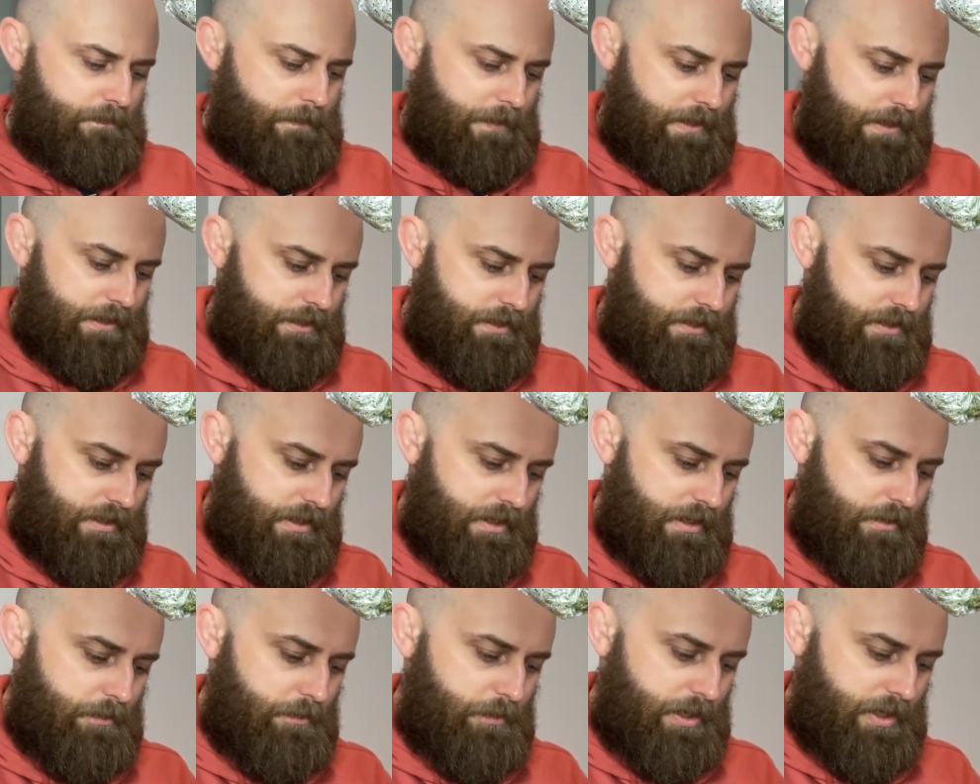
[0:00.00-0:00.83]
Let's
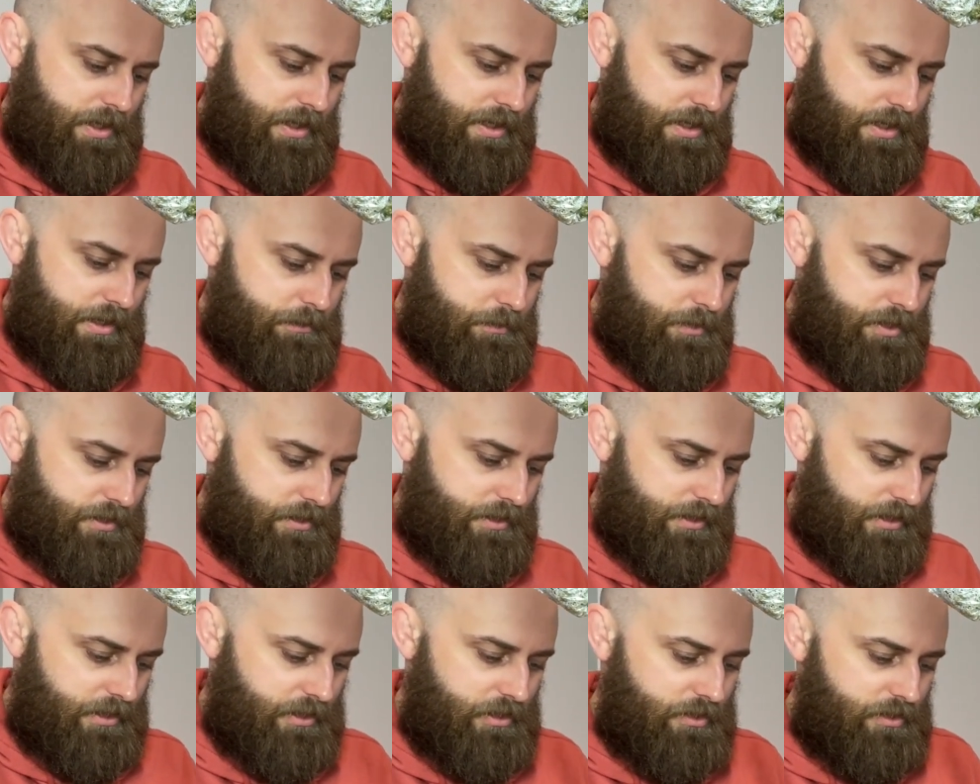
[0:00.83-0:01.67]
see. Perhaps
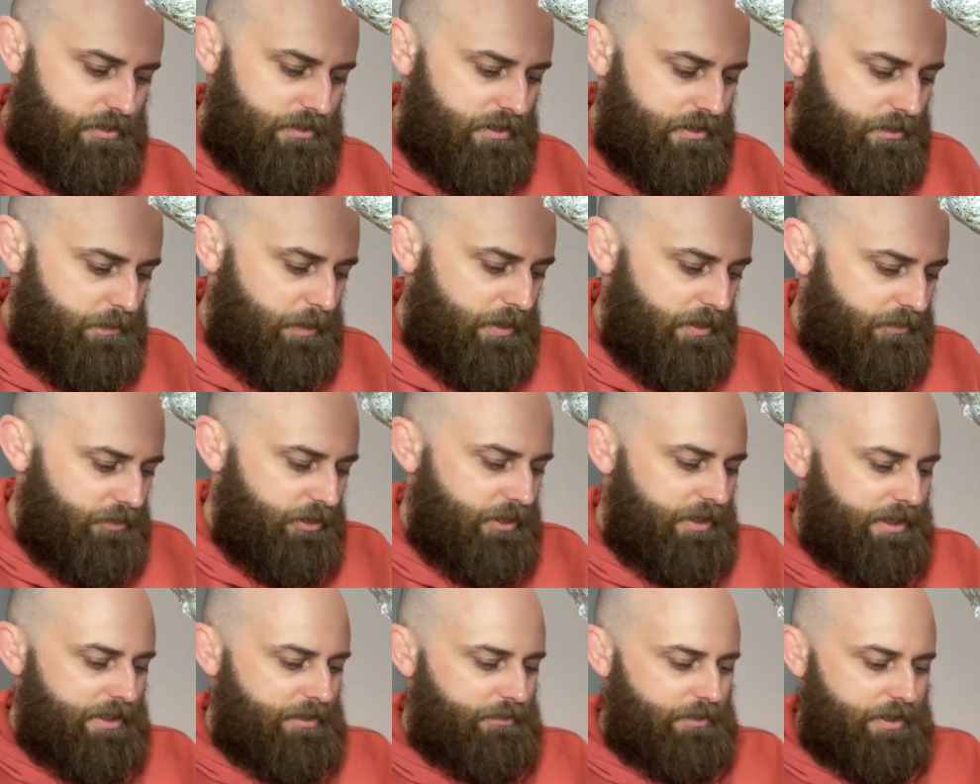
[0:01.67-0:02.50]
I can use this bit of
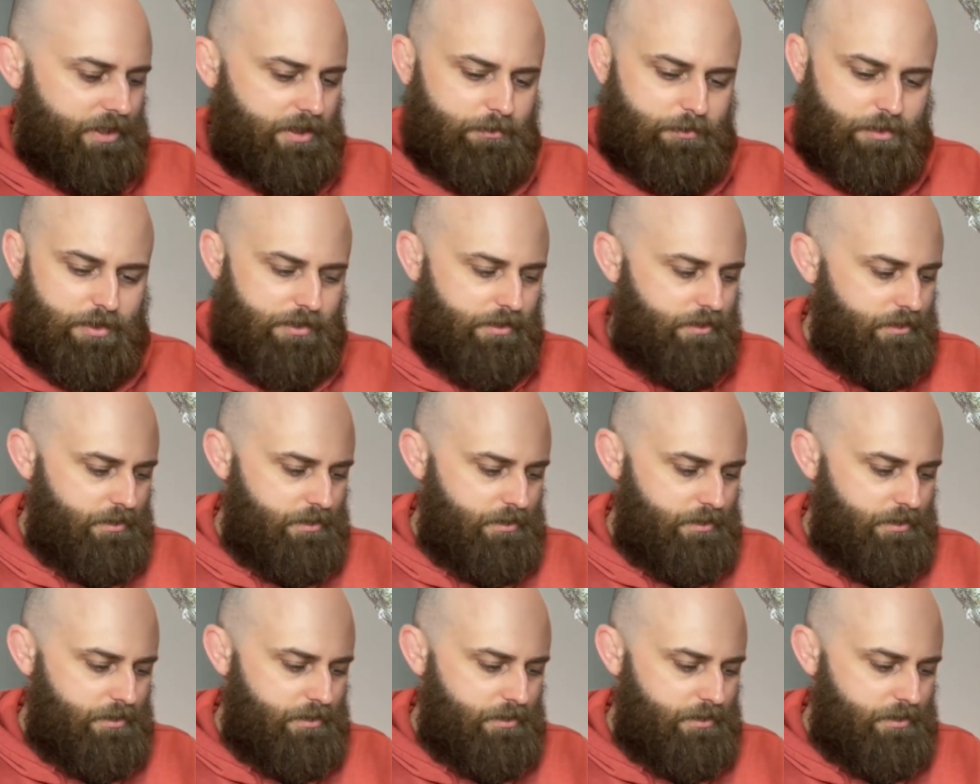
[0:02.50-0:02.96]
Glad wrap,